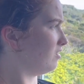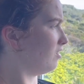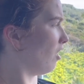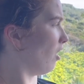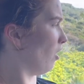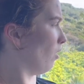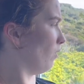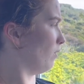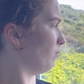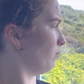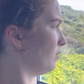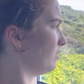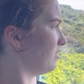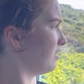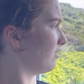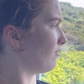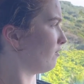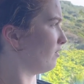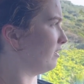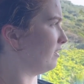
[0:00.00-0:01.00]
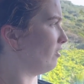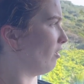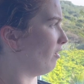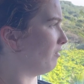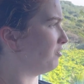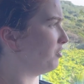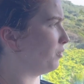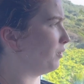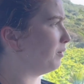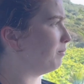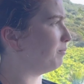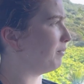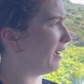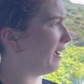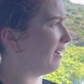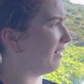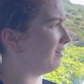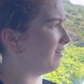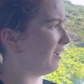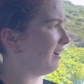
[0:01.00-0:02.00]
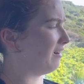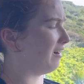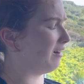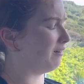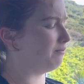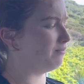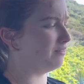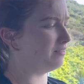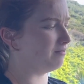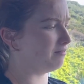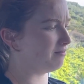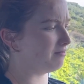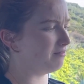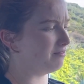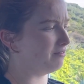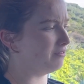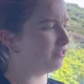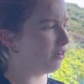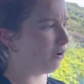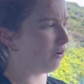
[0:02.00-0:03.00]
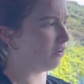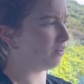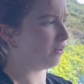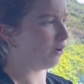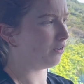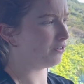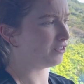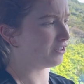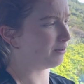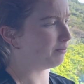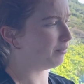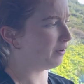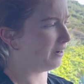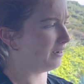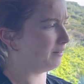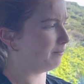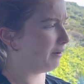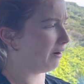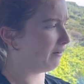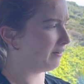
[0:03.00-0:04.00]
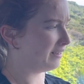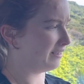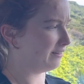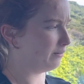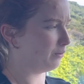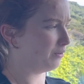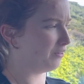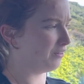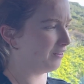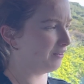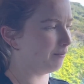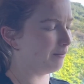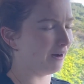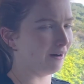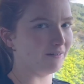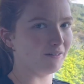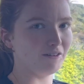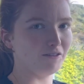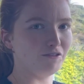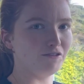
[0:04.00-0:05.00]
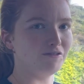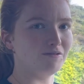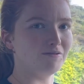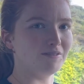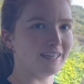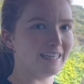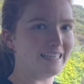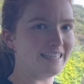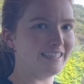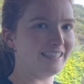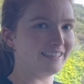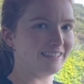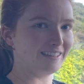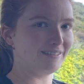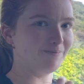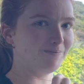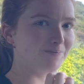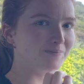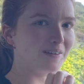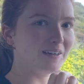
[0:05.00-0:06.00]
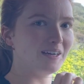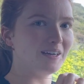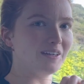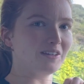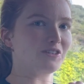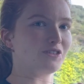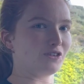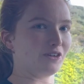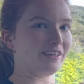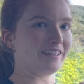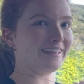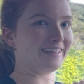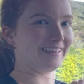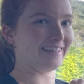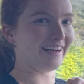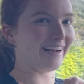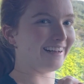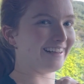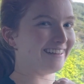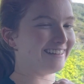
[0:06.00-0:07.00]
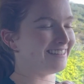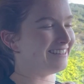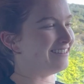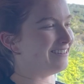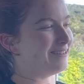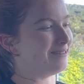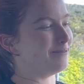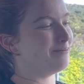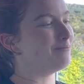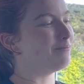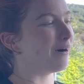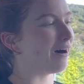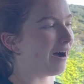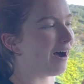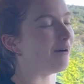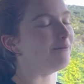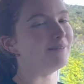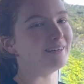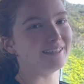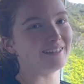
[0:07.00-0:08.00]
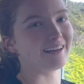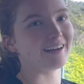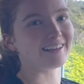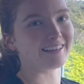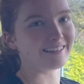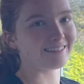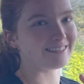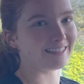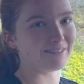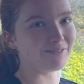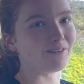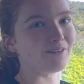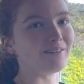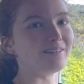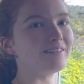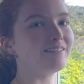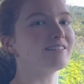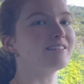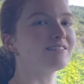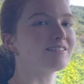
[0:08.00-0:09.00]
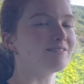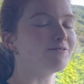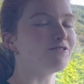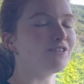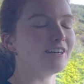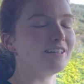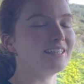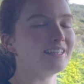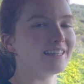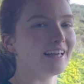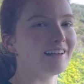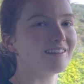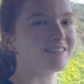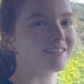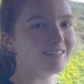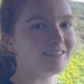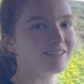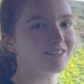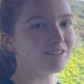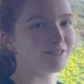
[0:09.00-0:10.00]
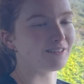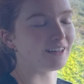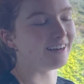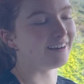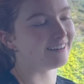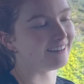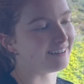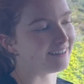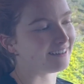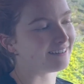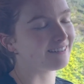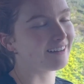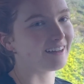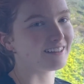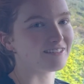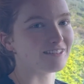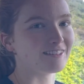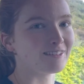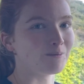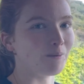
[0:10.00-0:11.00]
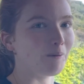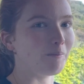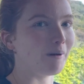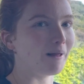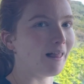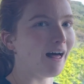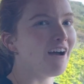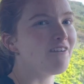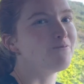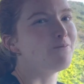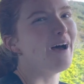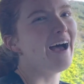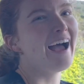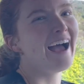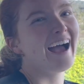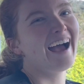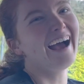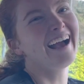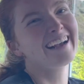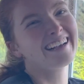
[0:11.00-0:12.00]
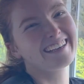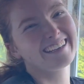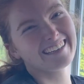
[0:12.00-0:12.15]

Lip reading: No, and we're definitely not doing bad. Like, I've not a lot to complain about here with the amount of eating and drinking I get to do. But, I mean, I guess everyone is feeling that sense of like, oh, I just want my life back.